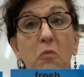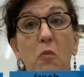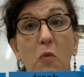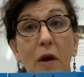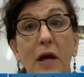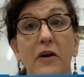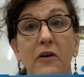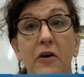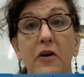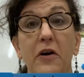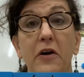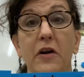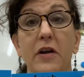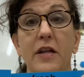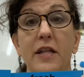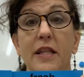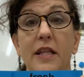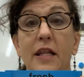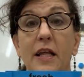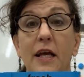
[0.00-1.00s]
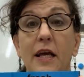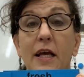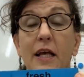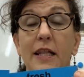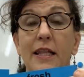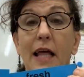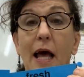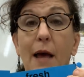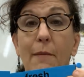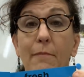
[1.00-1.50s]
We could.
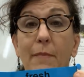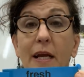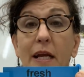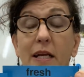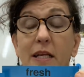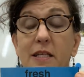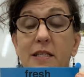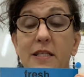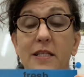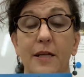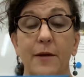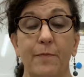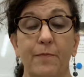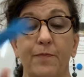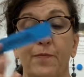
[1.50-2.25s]
That means